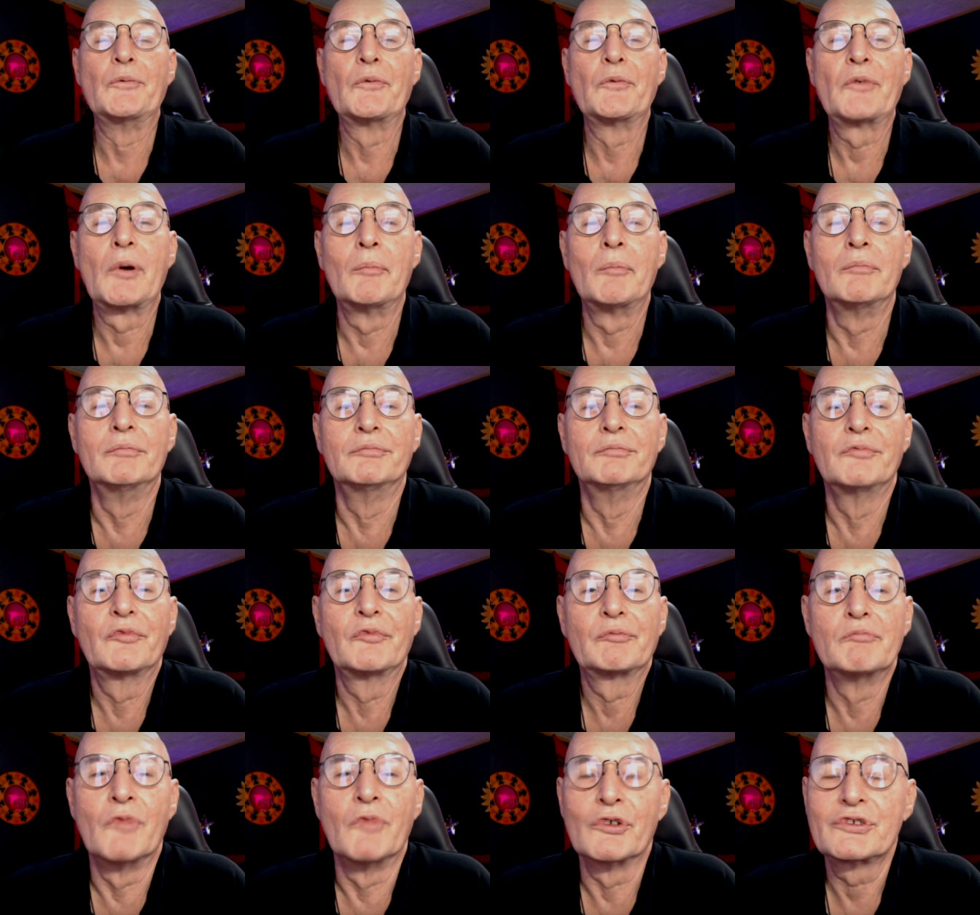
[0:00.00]
from
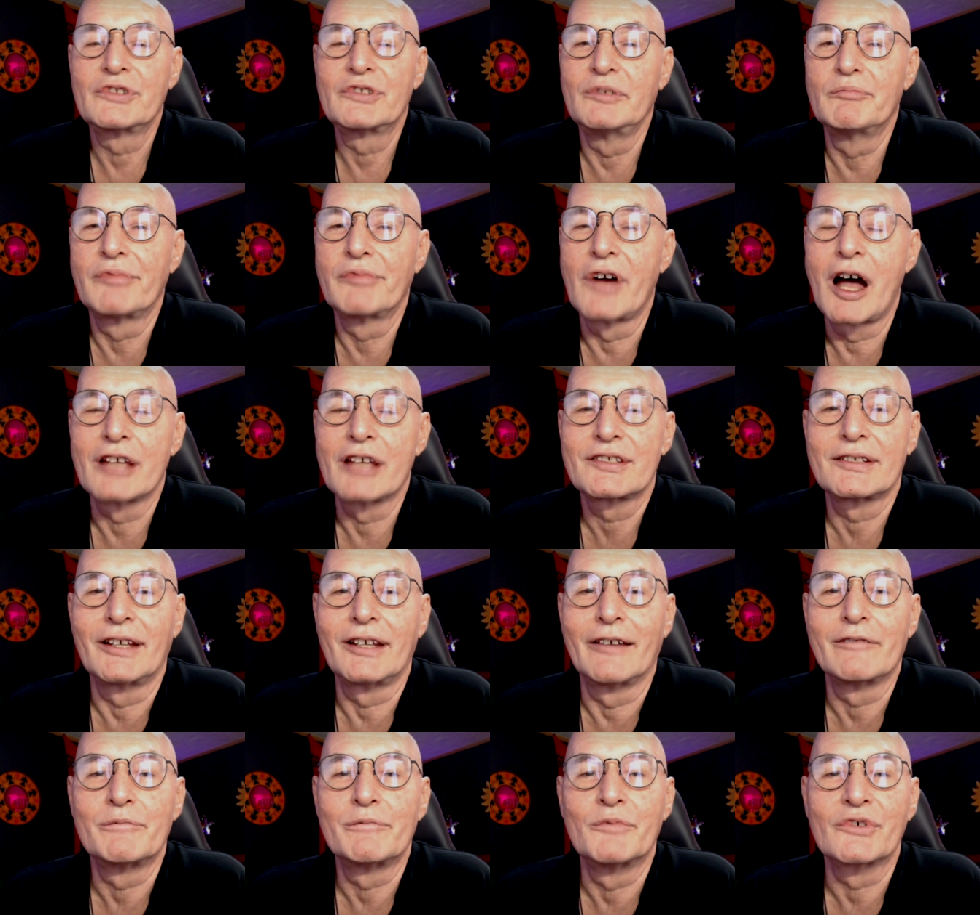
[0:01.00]
mostly past
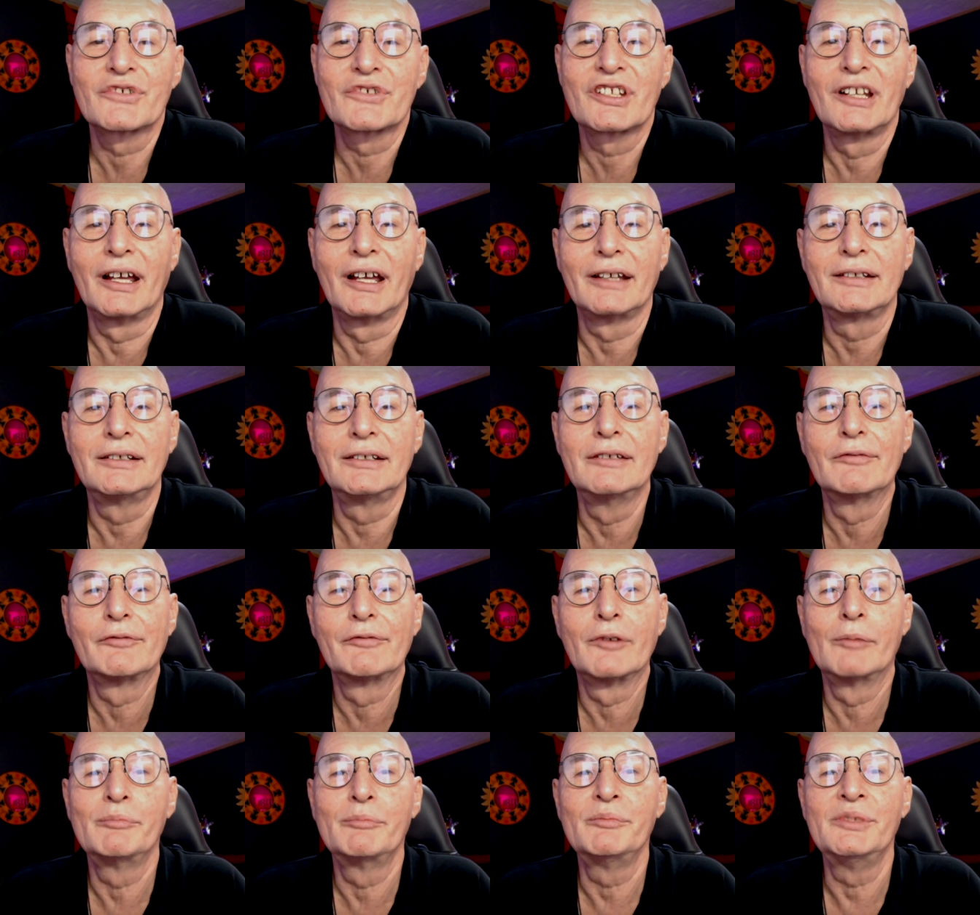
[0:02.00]
life, most likely
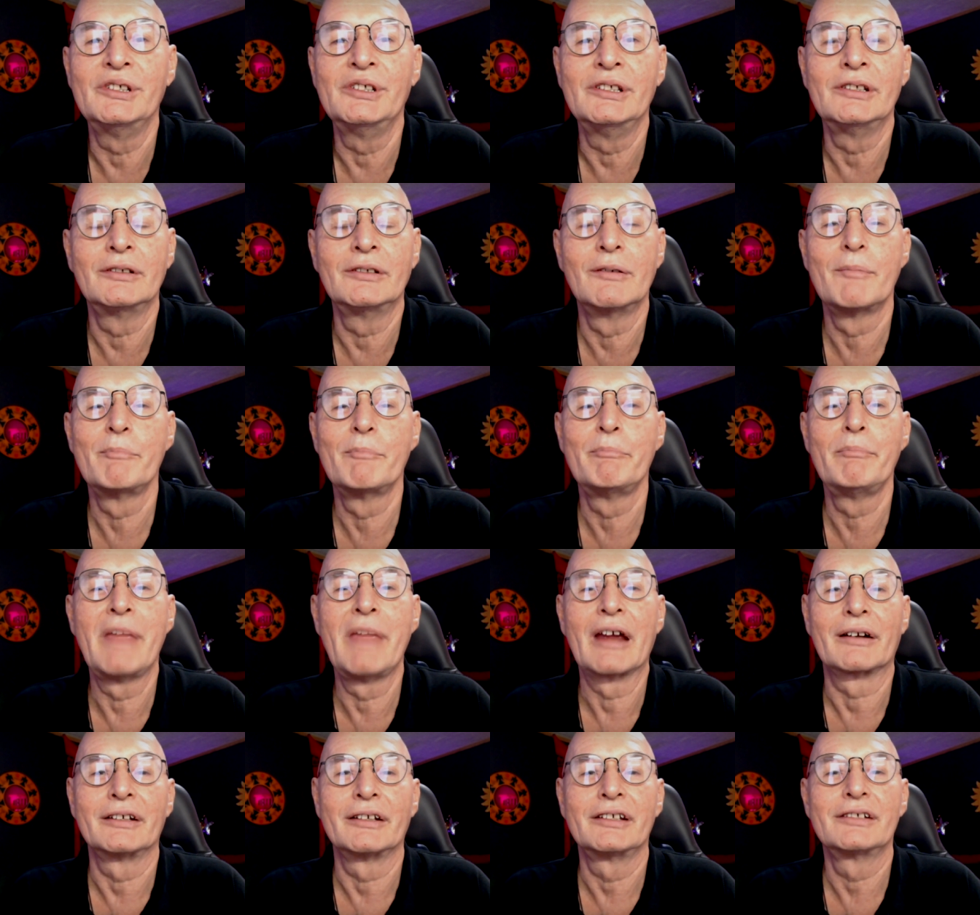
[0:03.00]
from being
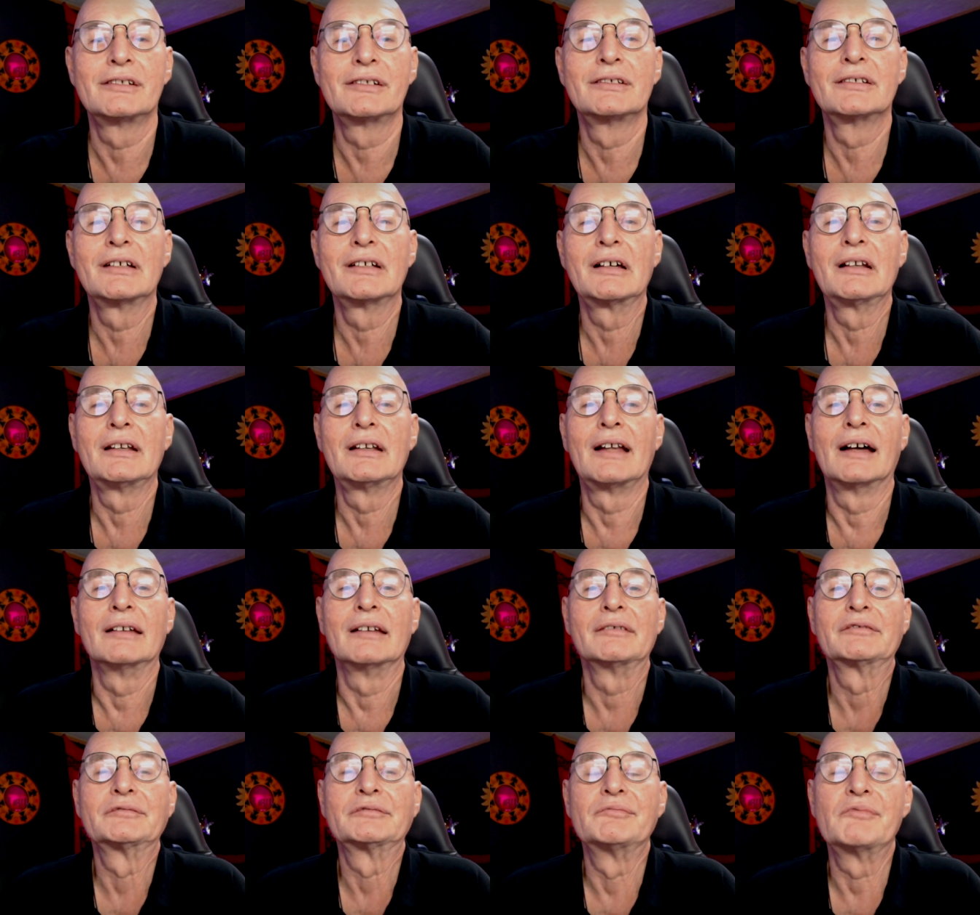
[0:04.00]
buried alive.